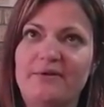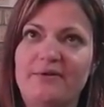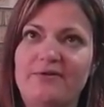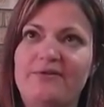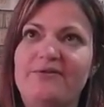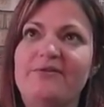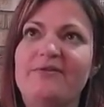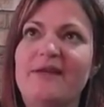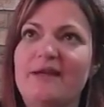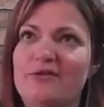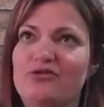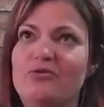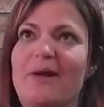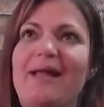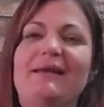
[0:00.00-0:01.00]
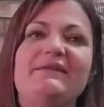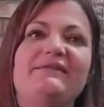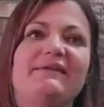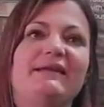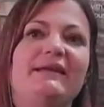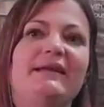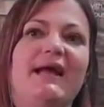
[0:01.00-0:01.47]

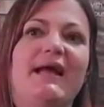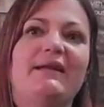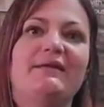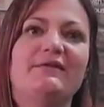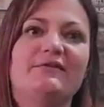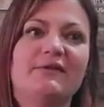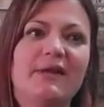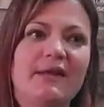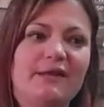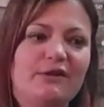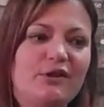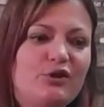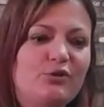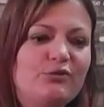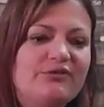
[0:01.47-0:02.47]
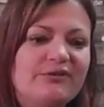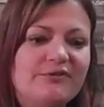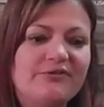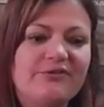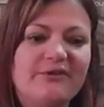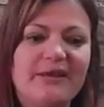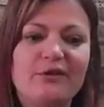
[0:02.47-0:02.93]
sexuality and the use
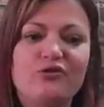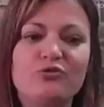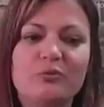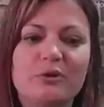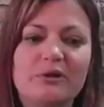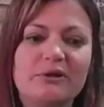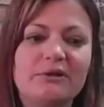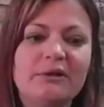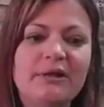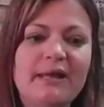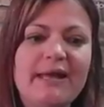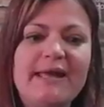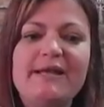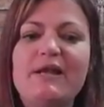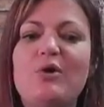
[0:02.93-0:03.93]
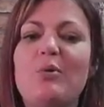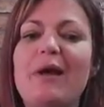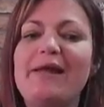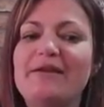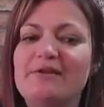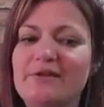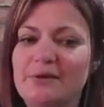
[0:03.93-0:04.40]
of sexual
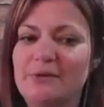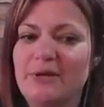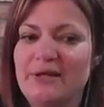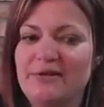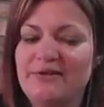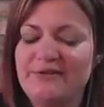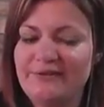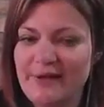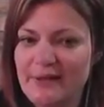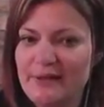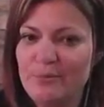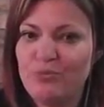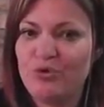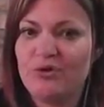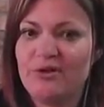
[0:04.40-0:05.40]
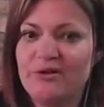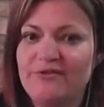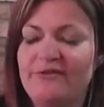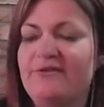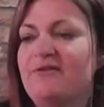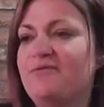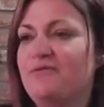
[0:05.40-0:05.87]
innuendo in selling
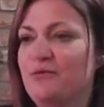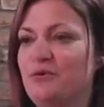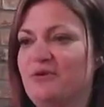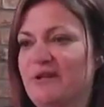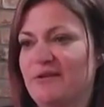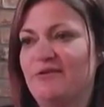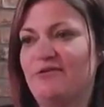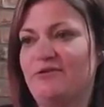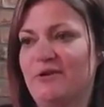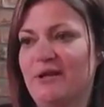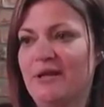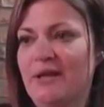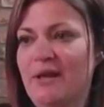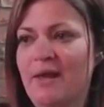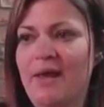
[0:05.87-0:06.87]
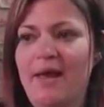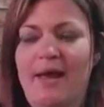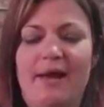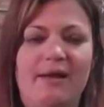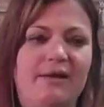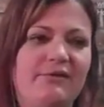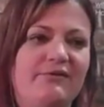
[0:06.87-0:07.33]
products is the food industry.
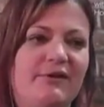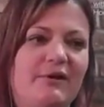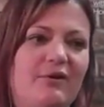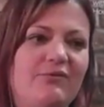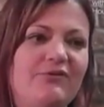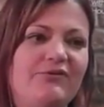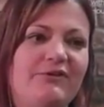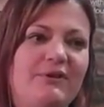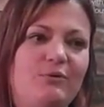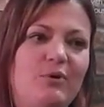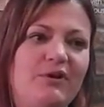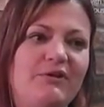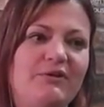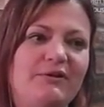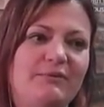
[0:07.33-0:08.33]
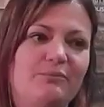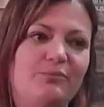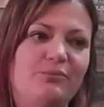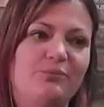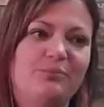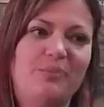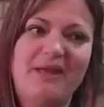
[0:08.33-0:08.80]
And obviously one of the
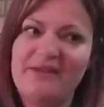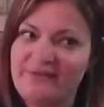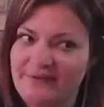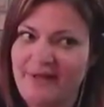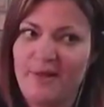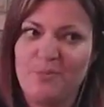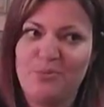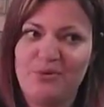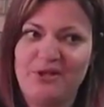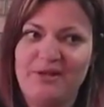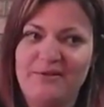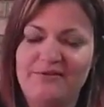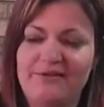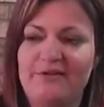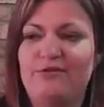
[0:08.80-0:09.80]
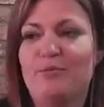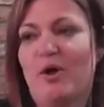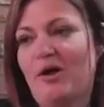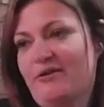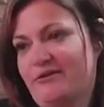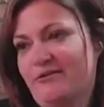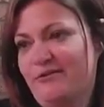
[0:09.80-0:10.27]
best companies is
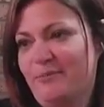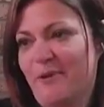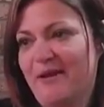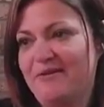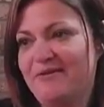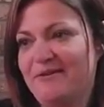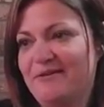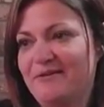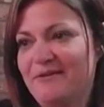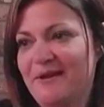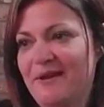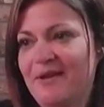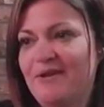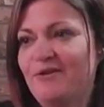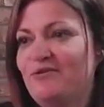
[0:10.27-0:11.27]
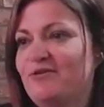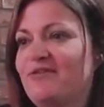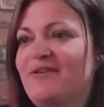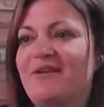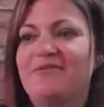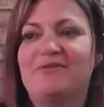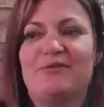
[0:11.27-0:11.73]
Marks & Spencer's. You
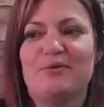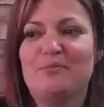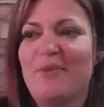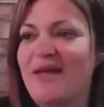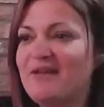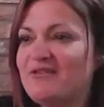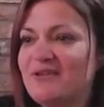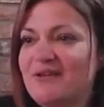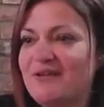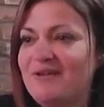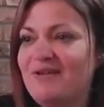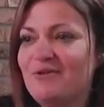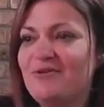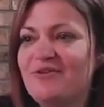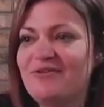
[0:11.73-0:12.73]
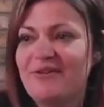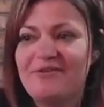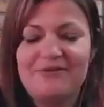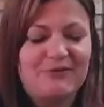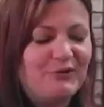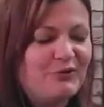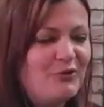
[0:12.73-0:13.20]
just have to imagine, you just
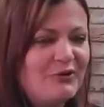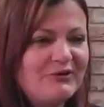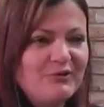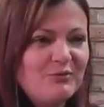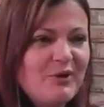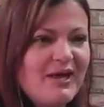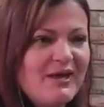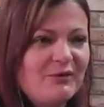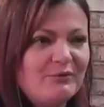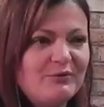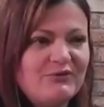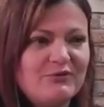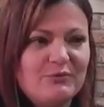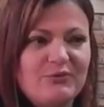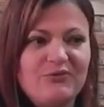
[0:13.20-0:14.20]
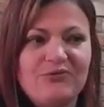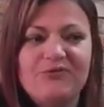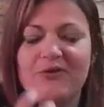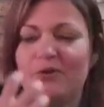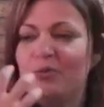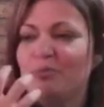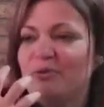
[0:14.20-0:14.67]
have to look at the way in which it was
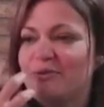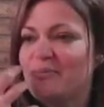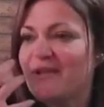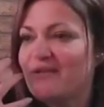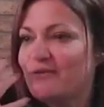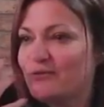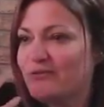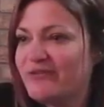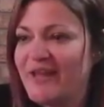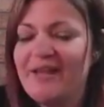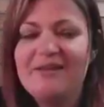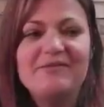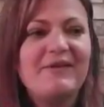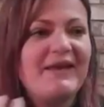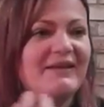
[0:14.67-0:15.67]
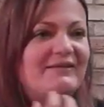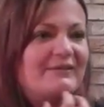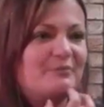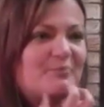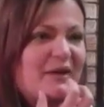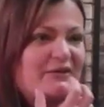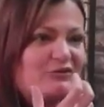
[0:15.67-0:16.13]
filmed, it makes you salivate,
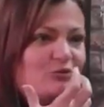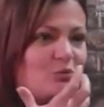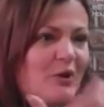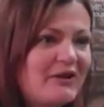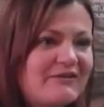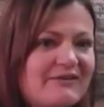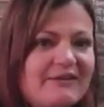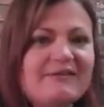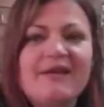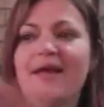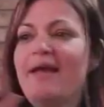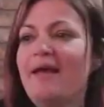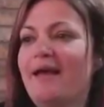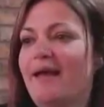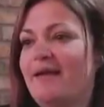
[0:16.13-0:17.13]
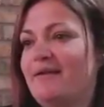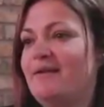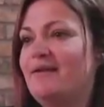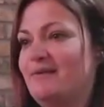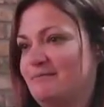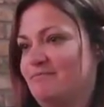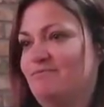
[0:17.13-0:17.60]
it makes you want it, and
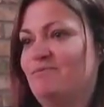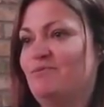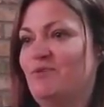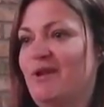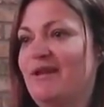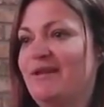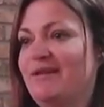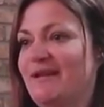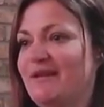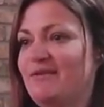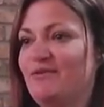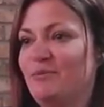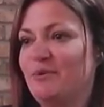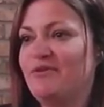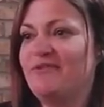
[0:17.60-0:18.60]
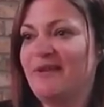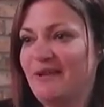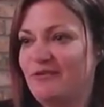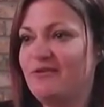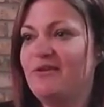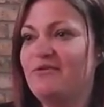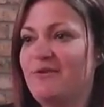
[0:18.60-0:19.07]
really that is what
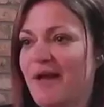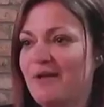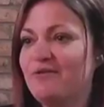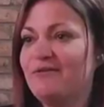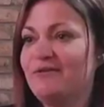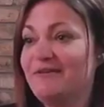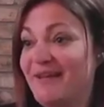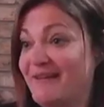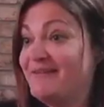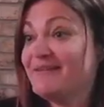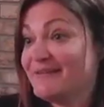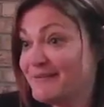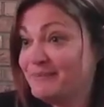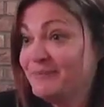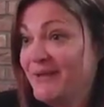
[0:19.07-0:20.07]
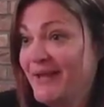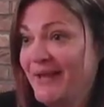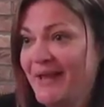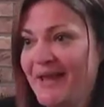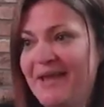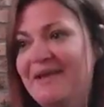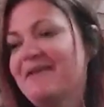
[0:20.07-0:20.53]
sexual arousal does.
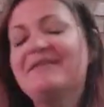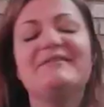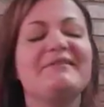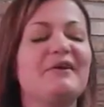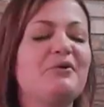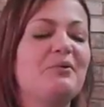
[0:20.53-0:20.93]
So